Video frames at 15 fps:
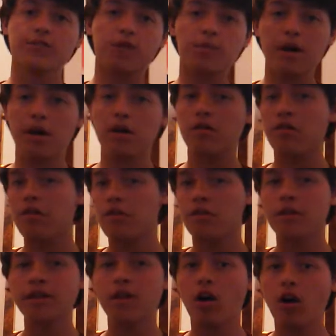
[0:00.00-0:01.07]
for about
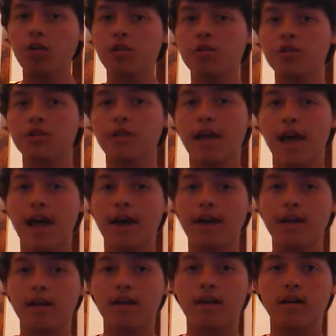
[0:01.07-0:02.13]
$30
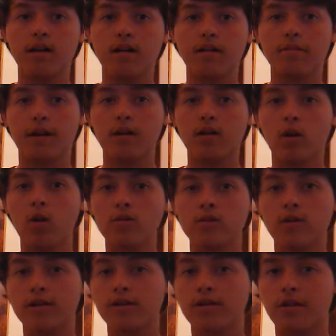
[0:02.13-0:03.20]
at my local
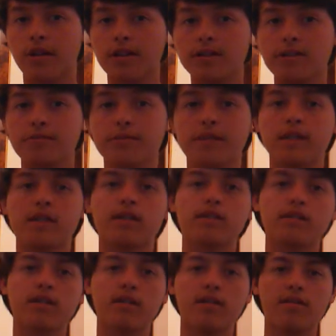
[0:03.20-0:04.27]
Toys R Us
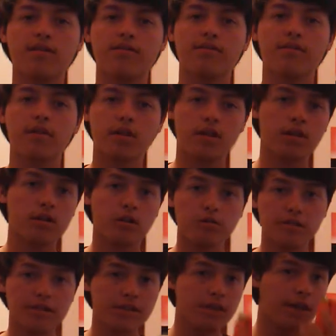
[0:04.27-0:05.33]
because of their
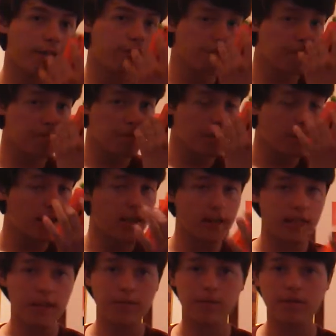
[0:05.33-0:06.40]
closing sales.
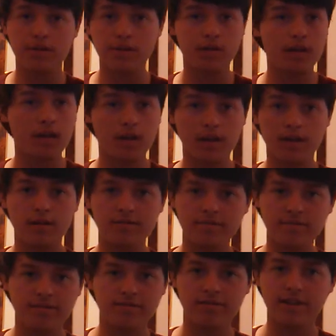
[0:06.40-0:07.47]
Came with
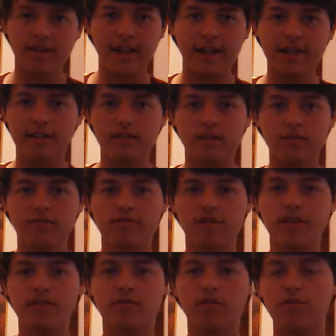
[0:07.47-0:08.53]
free
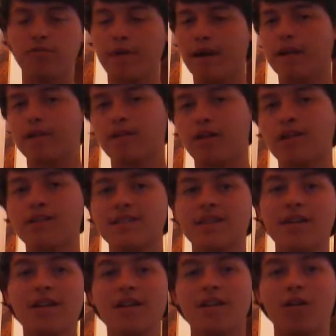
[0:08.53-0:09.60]
12-pack of darts.
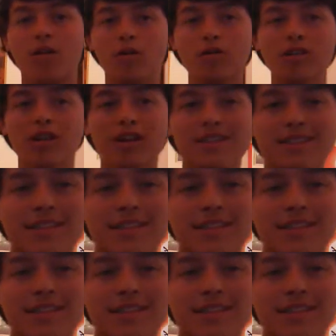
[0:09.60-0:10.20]
Hold on a